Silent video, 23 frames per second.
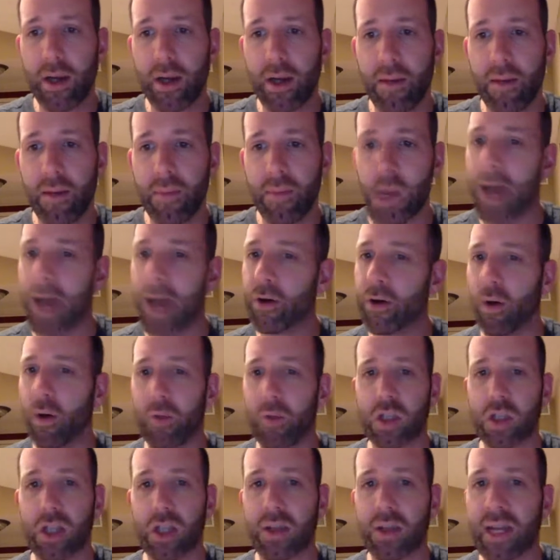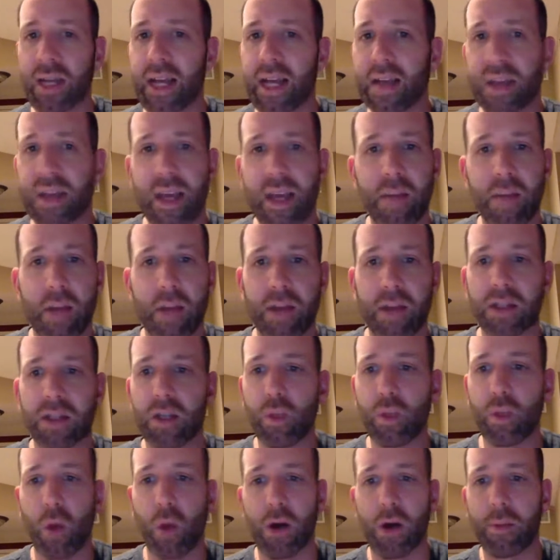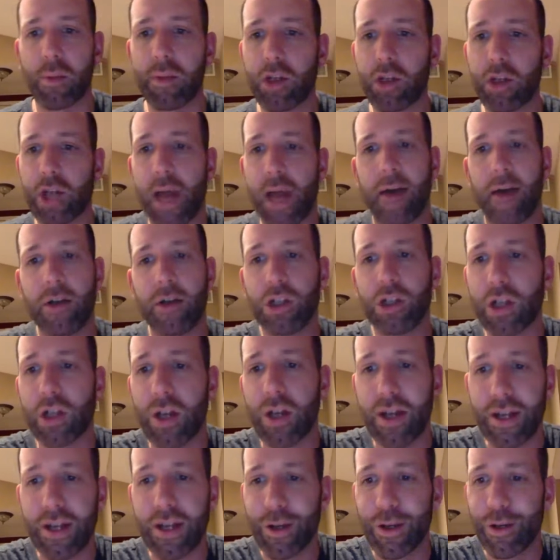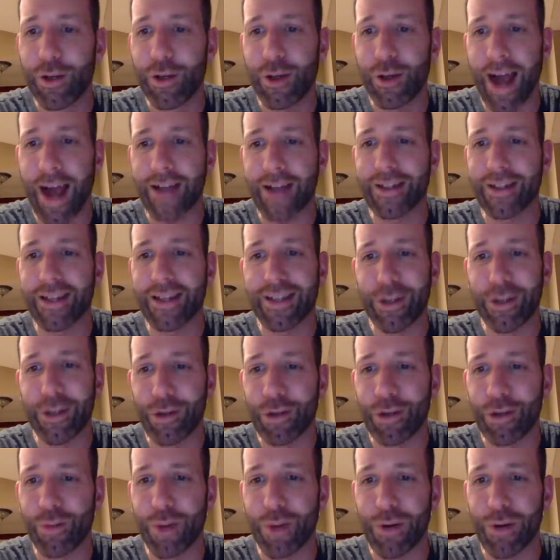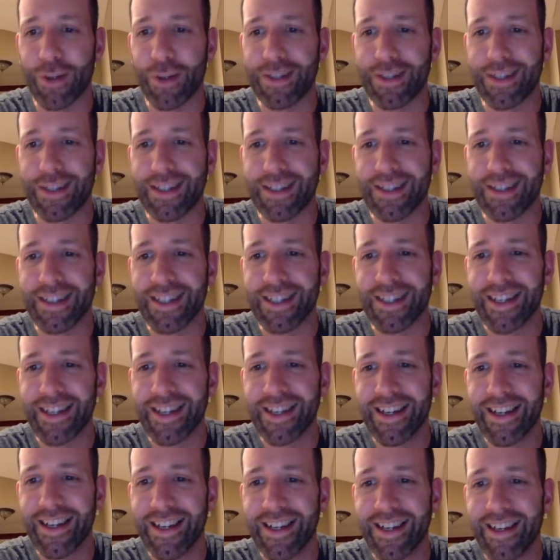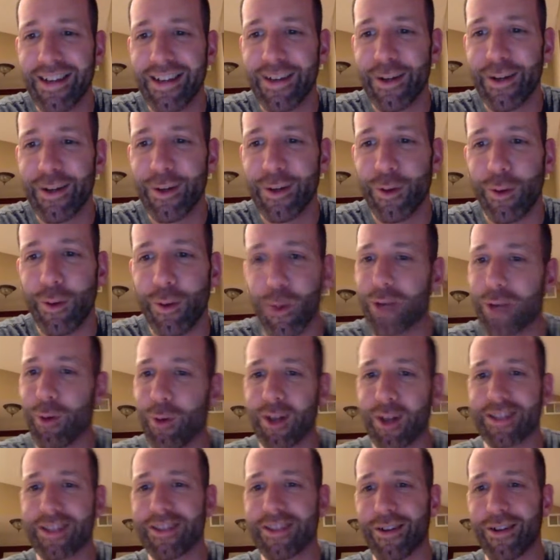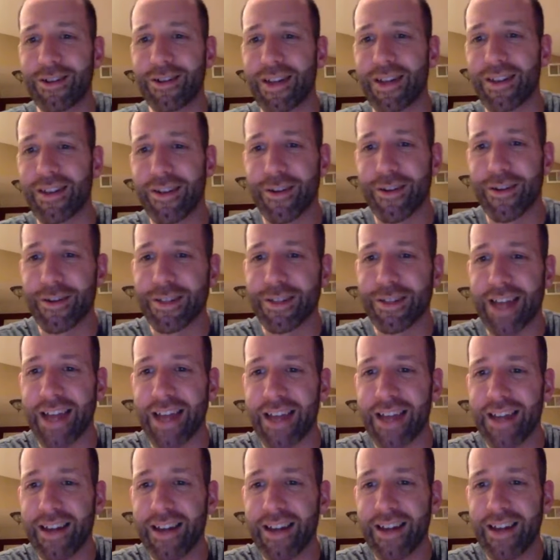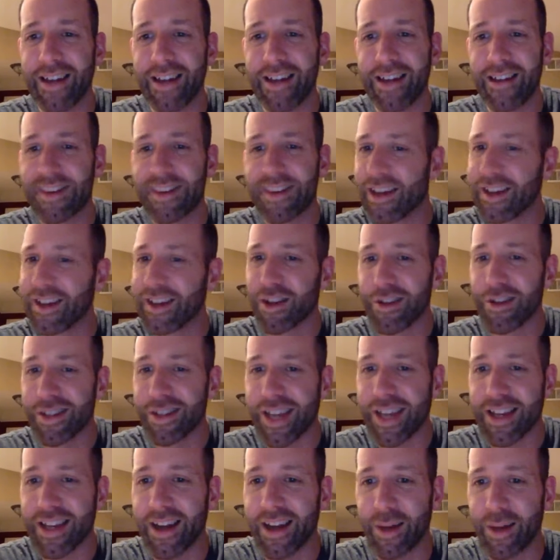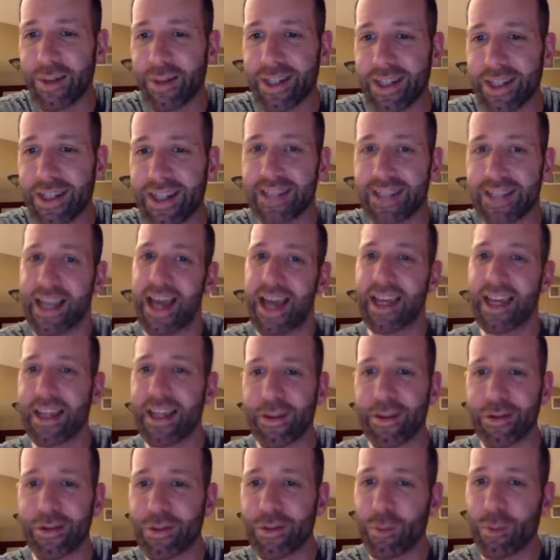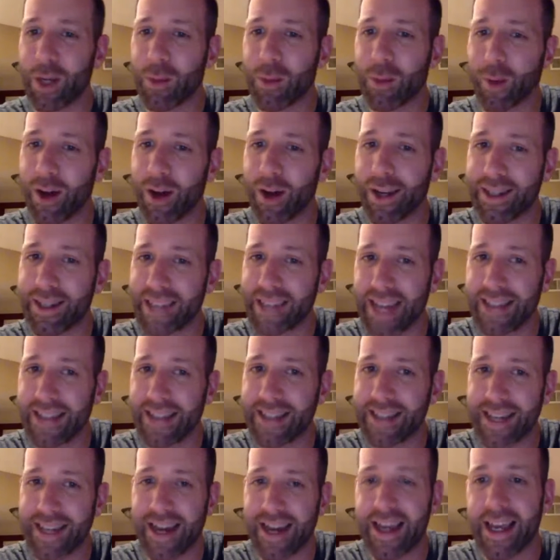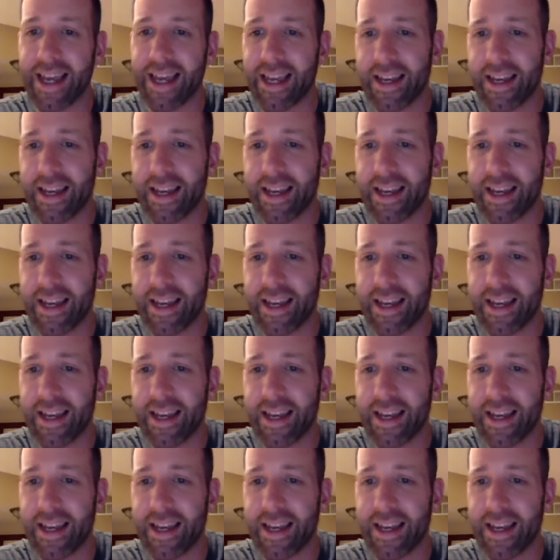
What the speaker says: and all of a sudden they get the email that says, "Welcome to the challenge. Here's your access. Here's your bonuses. Week 1 starts on Thursday." Then Thursday comes and it says, "Hey, here's week 1 at 10 tonight."